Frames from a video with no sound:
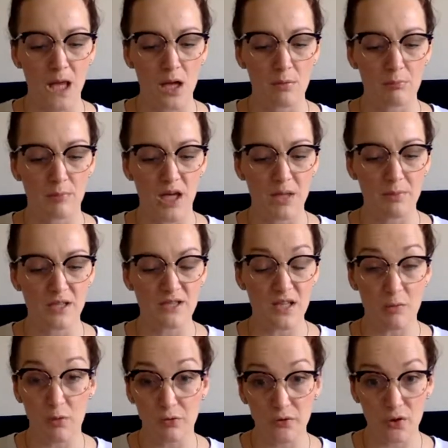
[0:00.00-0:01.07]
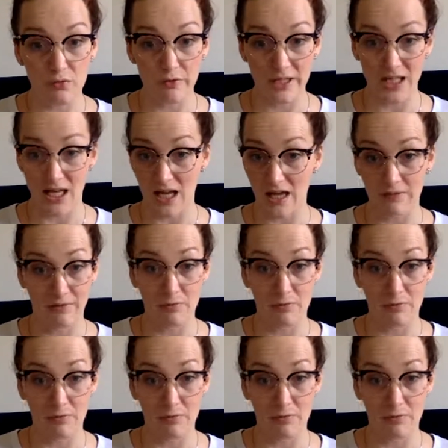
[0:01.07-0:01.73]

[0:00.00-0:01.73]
maybe some of you already have a